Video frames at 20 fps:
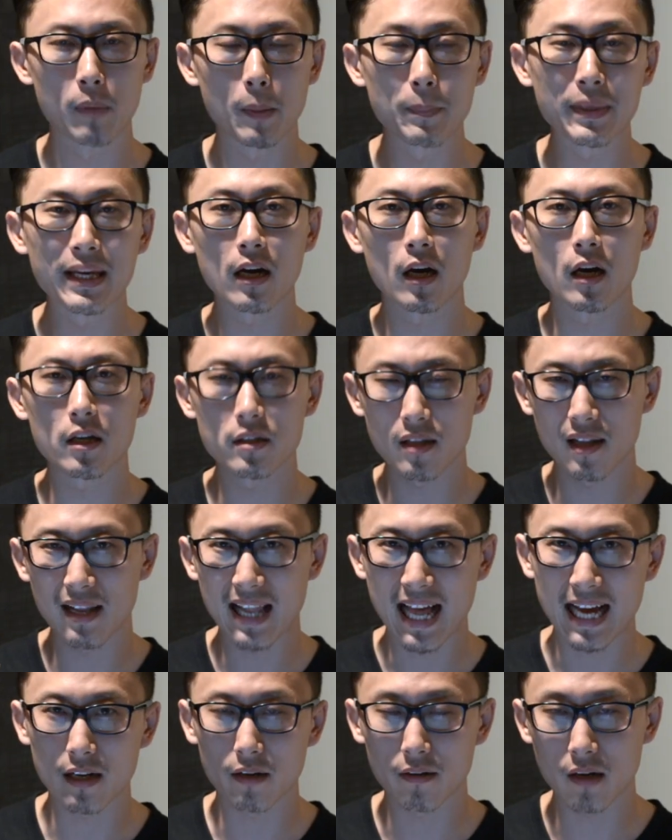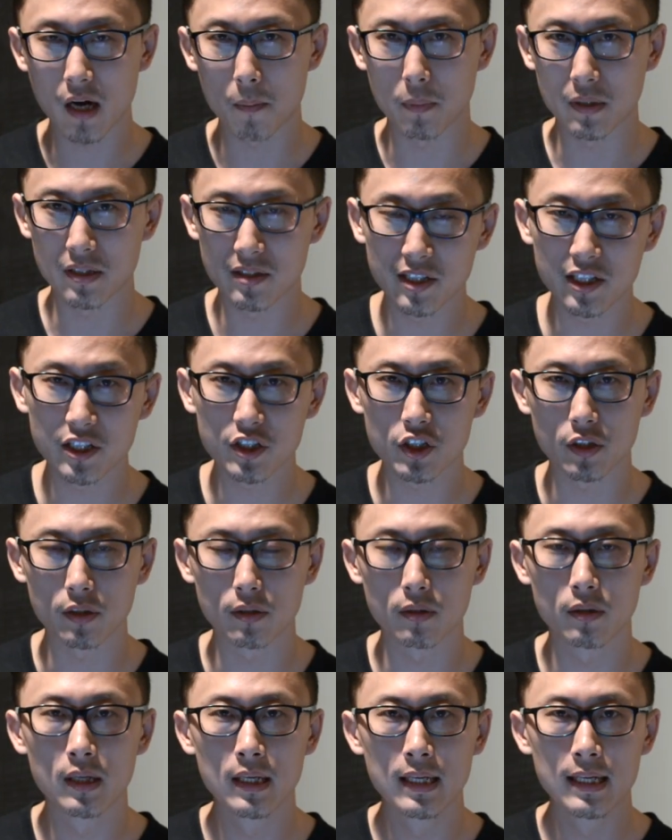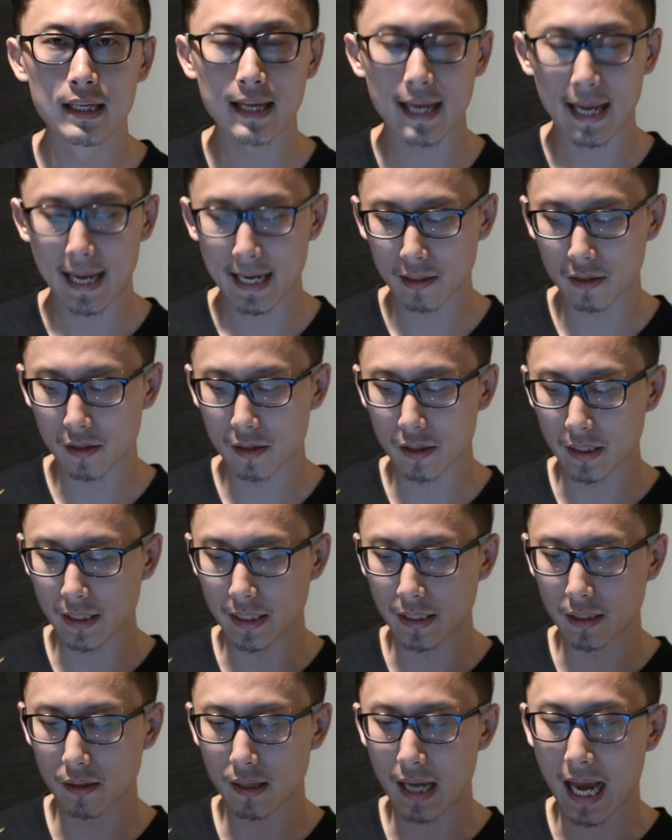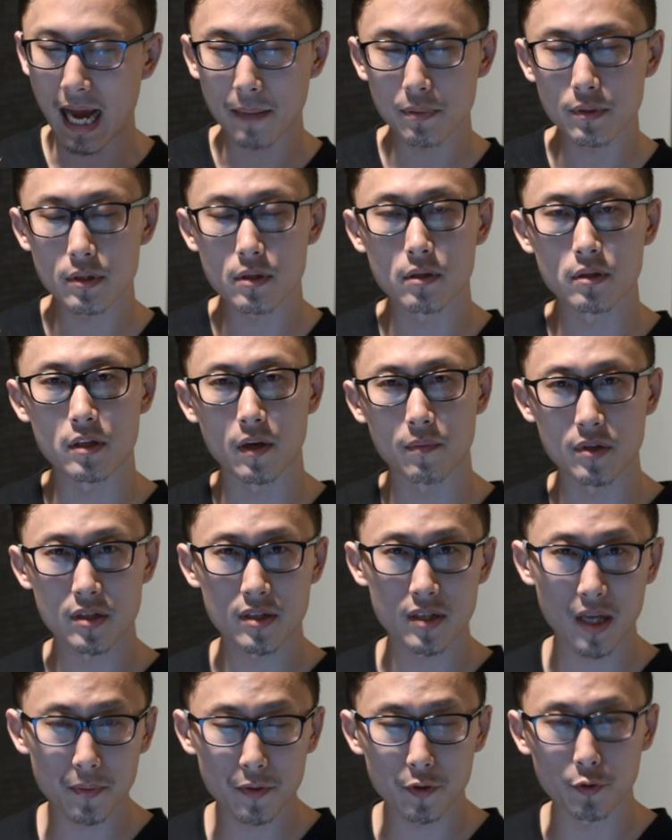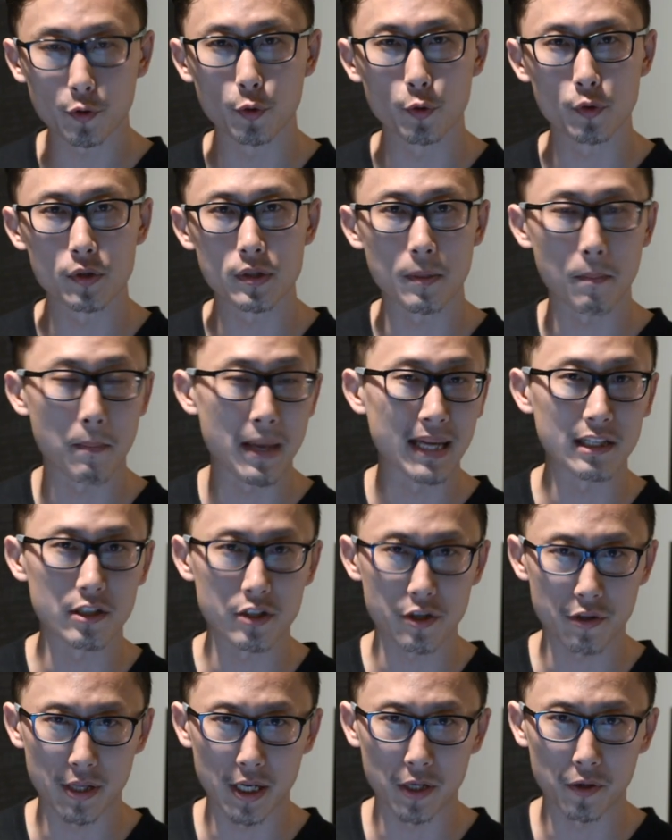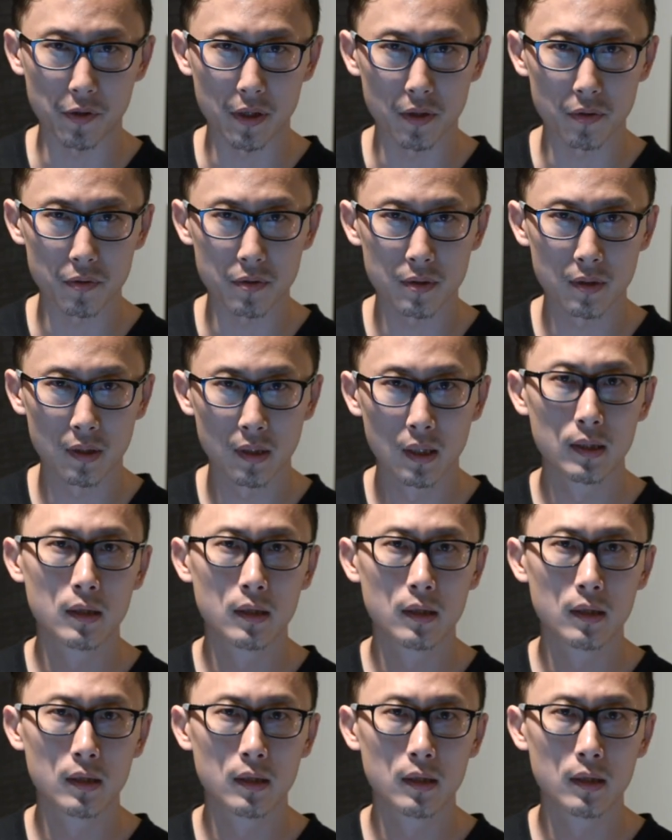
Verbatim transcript: But because of the lack of competition and the absence of substitutes in many scenarios,